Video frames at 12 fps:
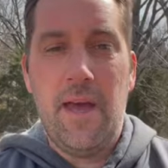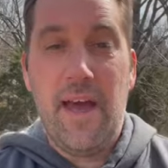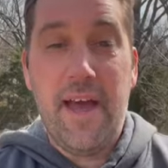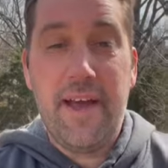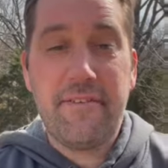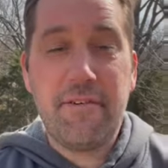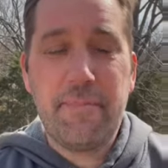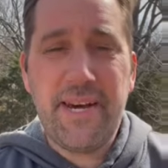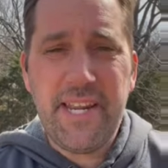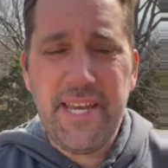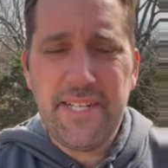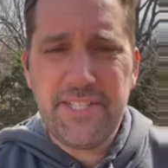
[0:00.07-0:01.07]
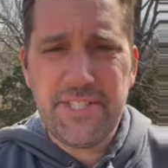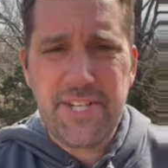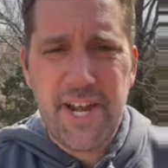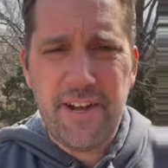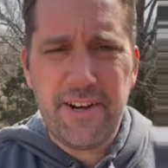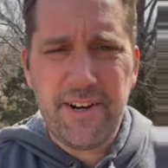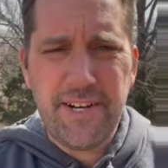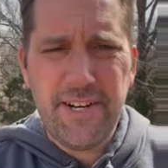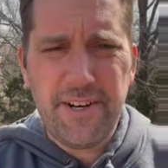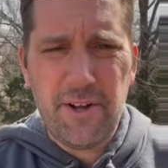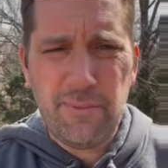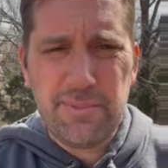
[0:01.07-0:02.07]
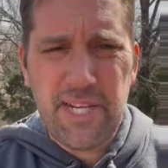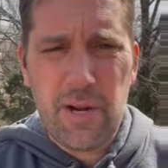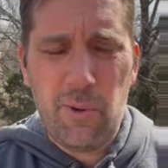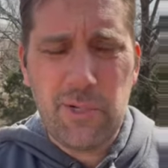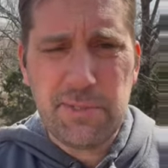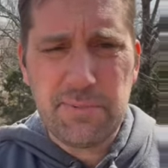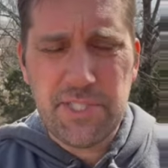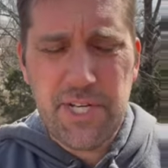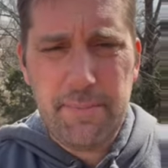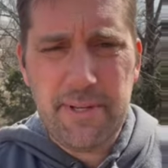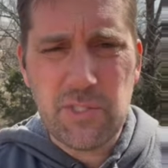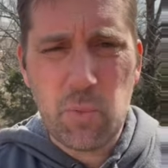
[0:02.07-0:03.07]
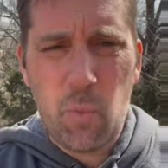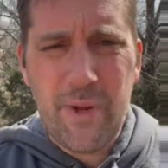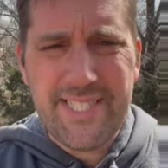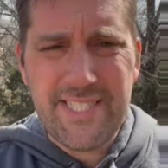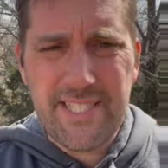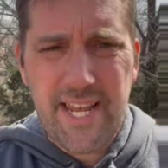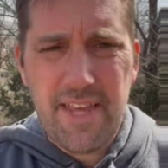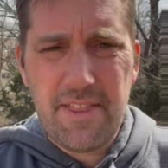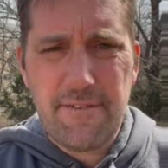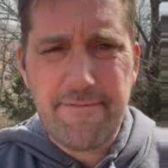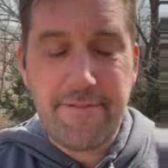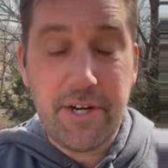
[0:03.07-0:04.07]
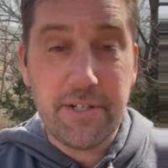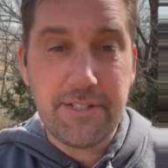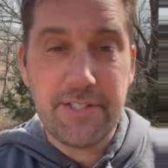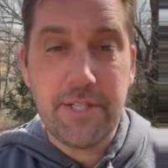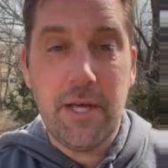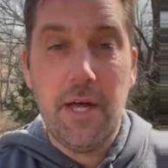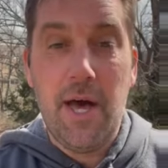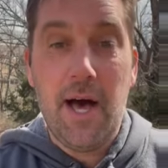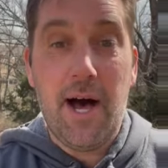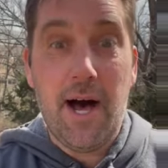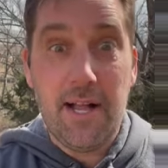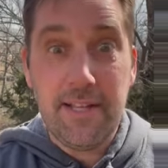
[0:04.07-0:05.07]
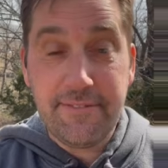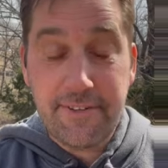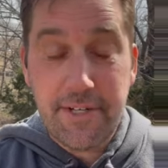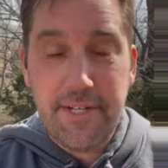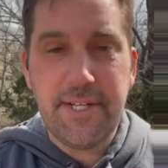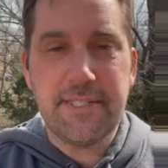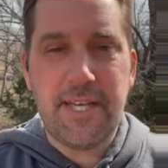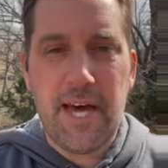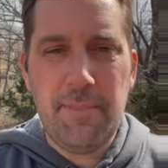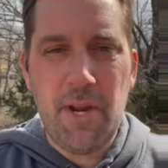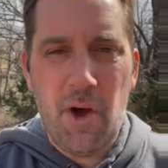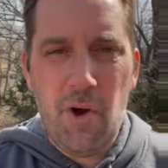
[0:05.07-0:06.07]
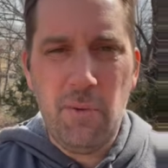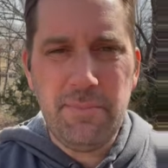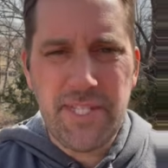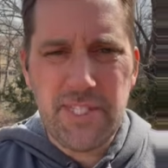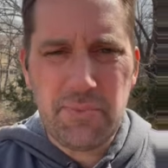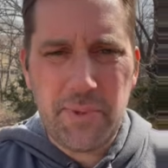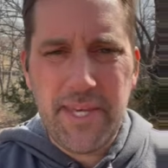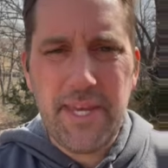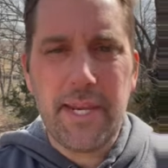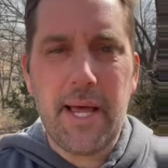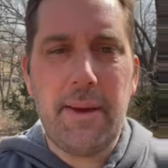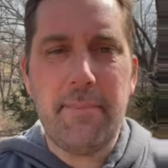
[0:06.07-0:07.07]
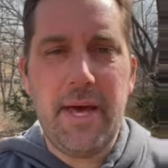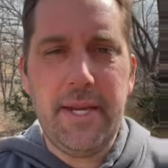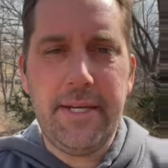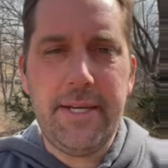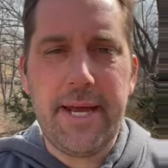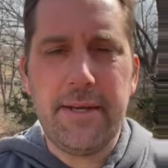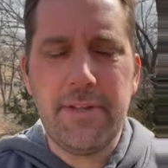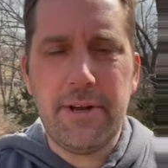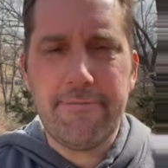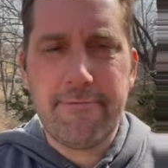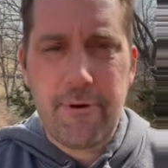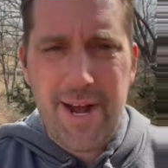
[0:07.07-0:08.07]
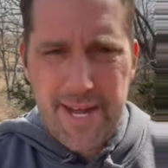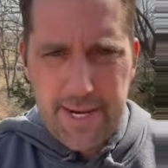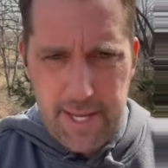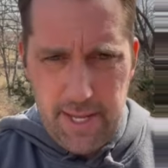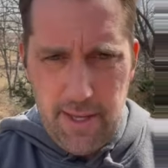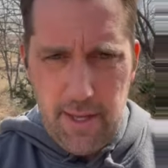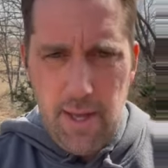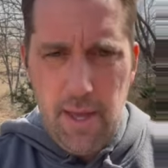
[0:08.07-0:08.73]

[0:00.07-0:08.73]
Hey everybody, it's JR here at Homestead Horsemanship. It's Wednesday the 1st. Oliver is coming home this weekend. I'm heading down there Friday